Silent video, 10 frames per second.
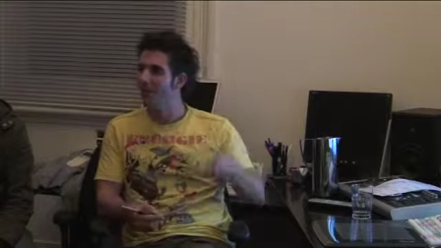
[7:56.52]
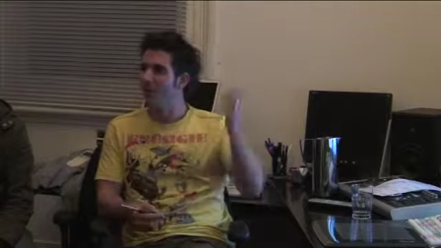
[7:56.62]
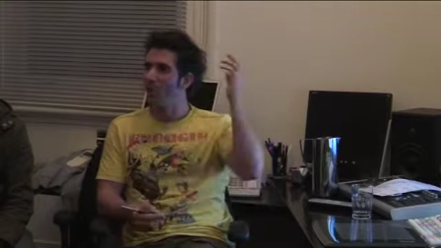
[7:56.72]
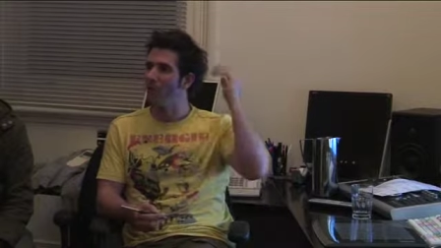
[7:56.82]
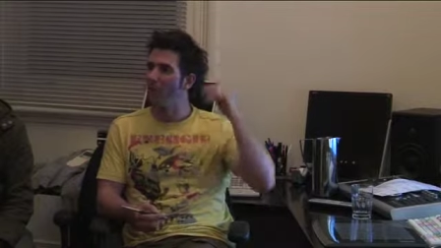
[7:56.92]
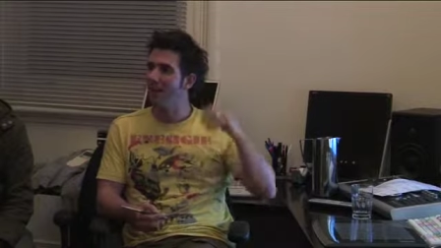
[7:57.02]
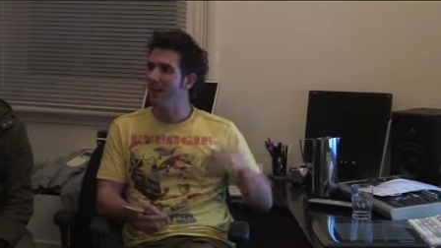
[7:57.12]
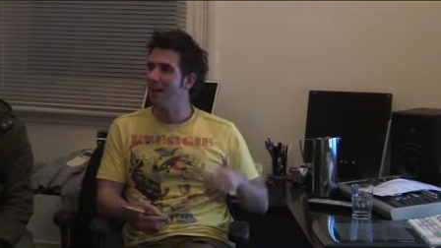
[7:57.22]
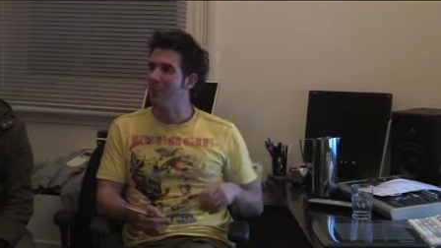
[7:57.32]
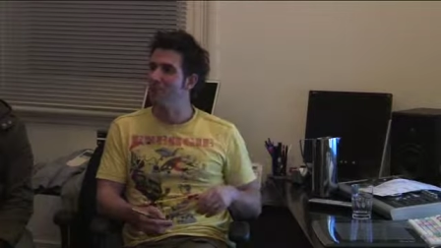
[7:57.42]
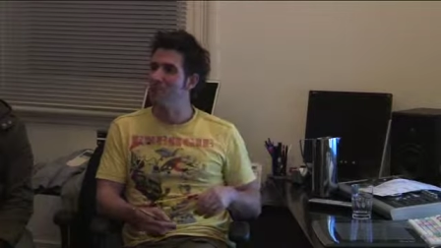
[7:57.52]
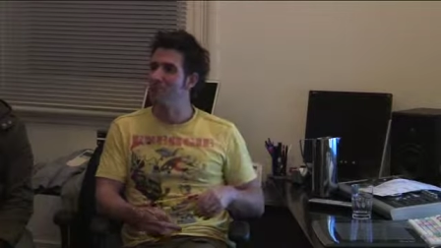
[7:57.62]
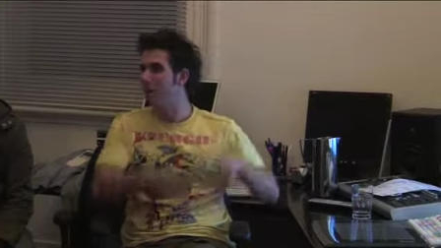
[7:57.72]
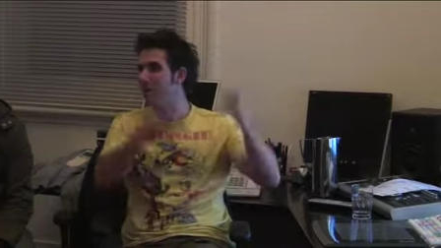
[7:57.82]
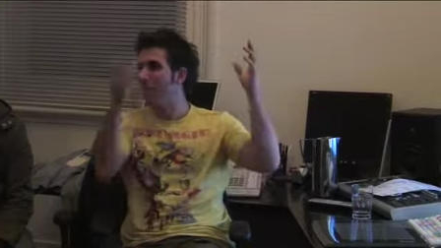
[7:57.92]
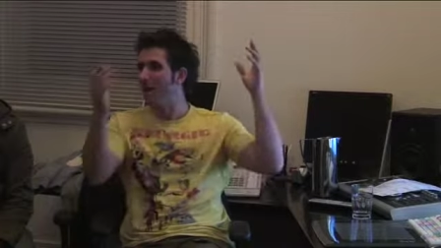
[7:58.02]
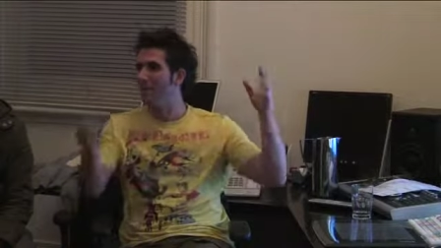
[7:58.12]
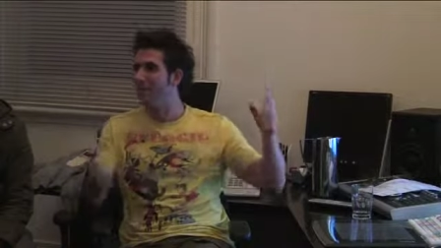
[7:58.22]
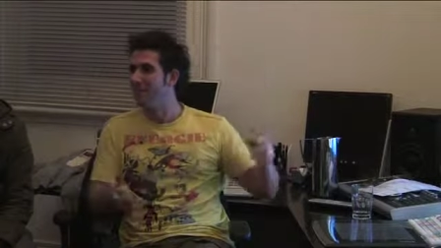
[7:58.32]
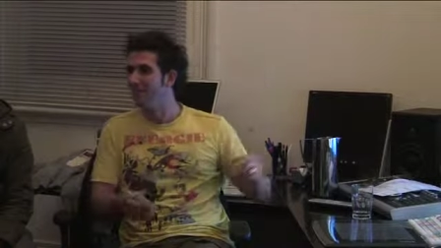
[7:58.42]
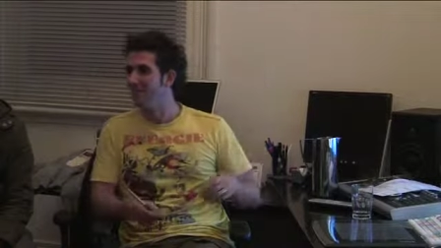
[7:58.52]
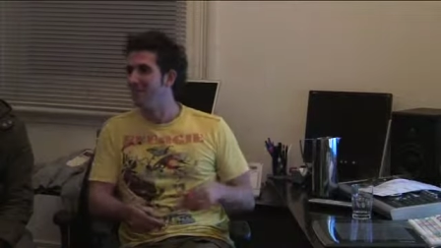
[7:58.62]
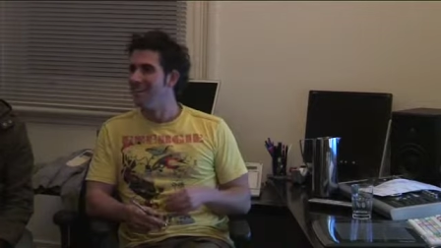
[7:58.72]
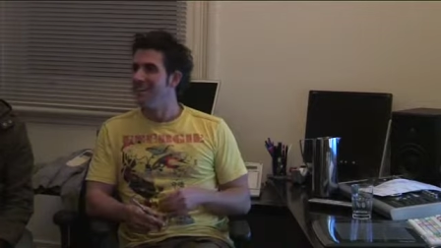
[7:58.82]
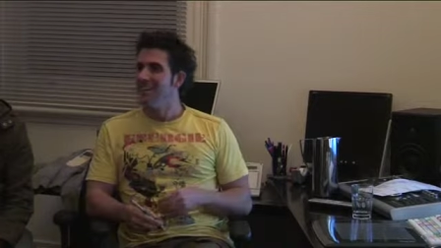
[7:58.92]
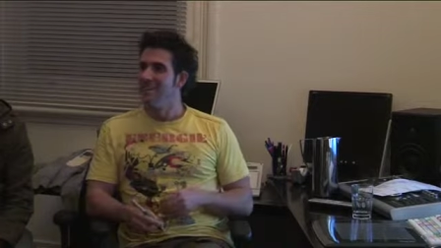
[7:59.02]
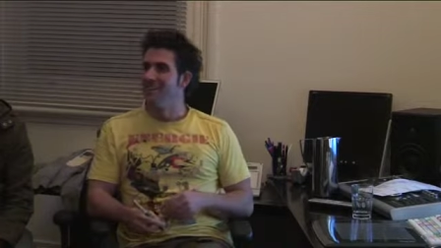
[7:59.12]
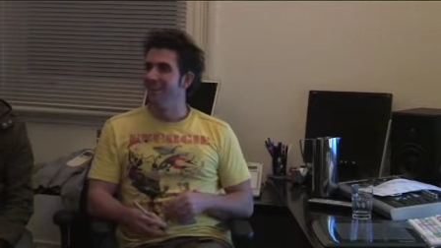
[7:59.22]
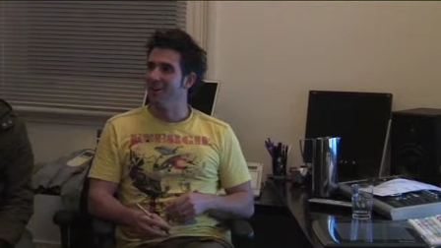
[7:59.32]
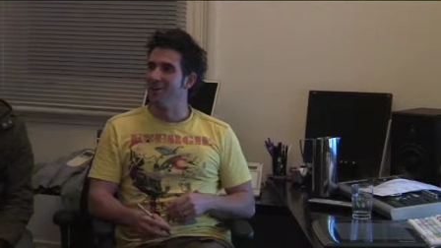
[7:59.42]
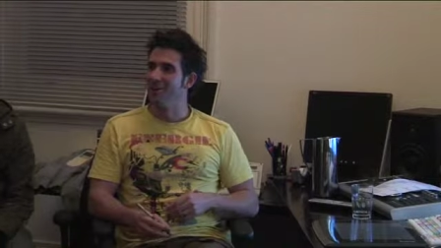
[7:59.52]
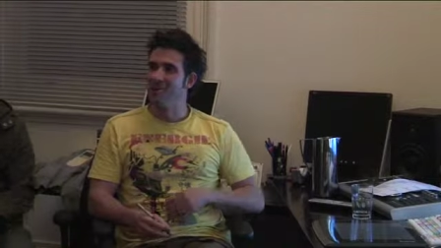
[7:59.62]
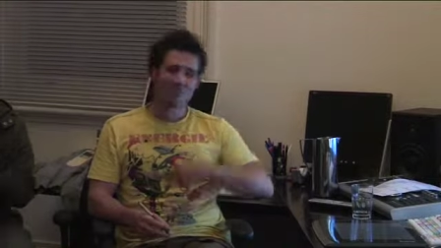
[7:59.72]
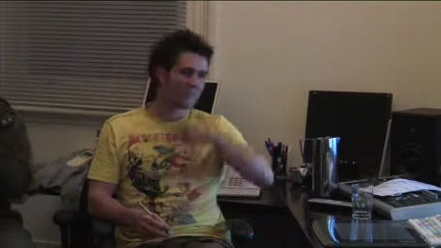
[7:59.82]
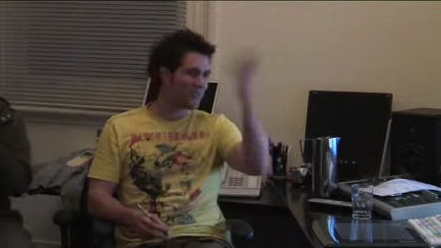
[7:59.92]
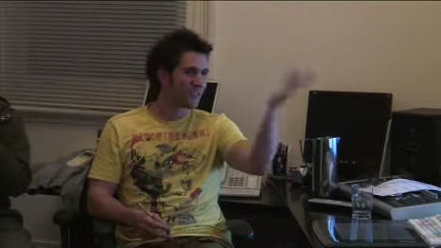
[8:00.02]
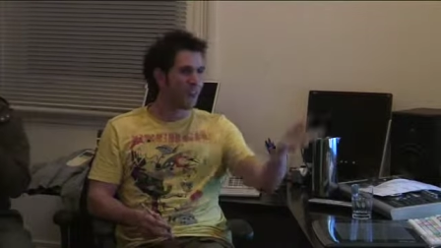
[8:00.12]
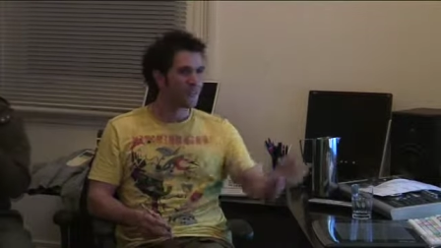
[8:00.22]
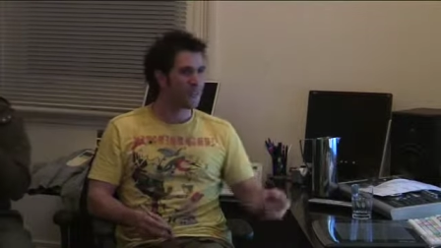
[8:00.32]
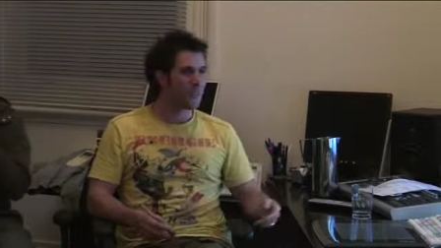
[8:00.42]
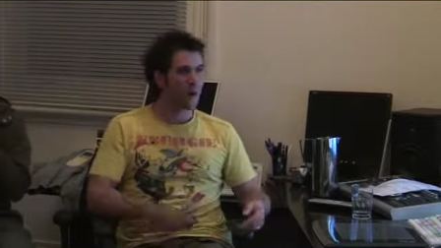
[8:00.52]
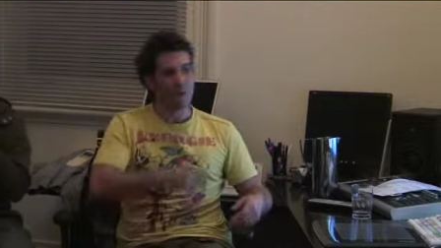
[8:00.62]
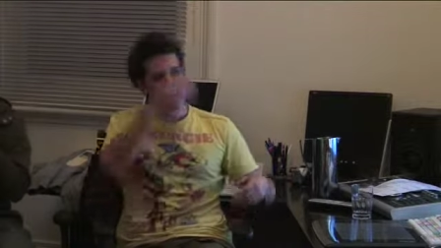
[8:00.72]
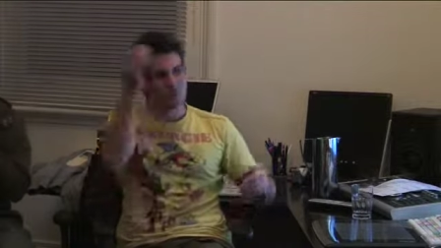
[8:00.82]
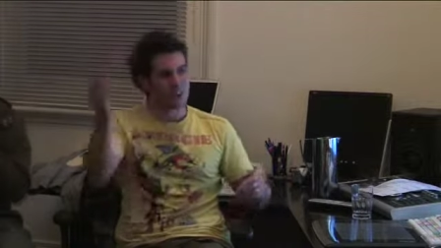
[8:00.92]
forgot that you can't do speed ramps on, you know, stuff with alpha